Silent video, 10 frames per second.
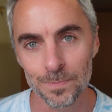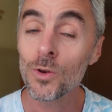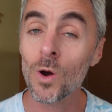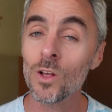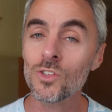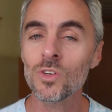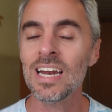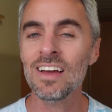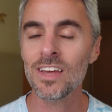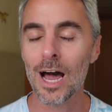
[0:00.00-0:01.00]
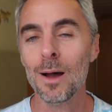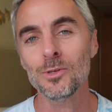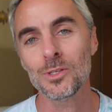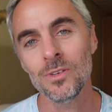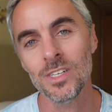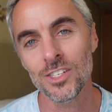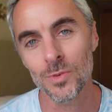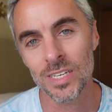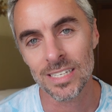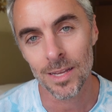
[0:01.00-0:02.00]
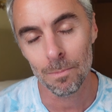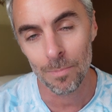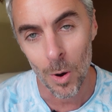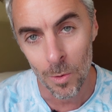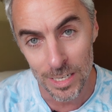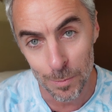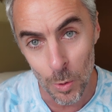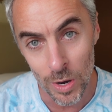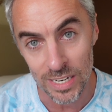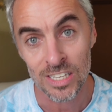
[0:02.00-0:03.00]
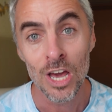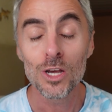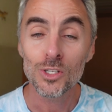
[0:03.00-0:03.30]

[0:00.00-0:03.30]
You're also going to have the opportunity to get some bonus points.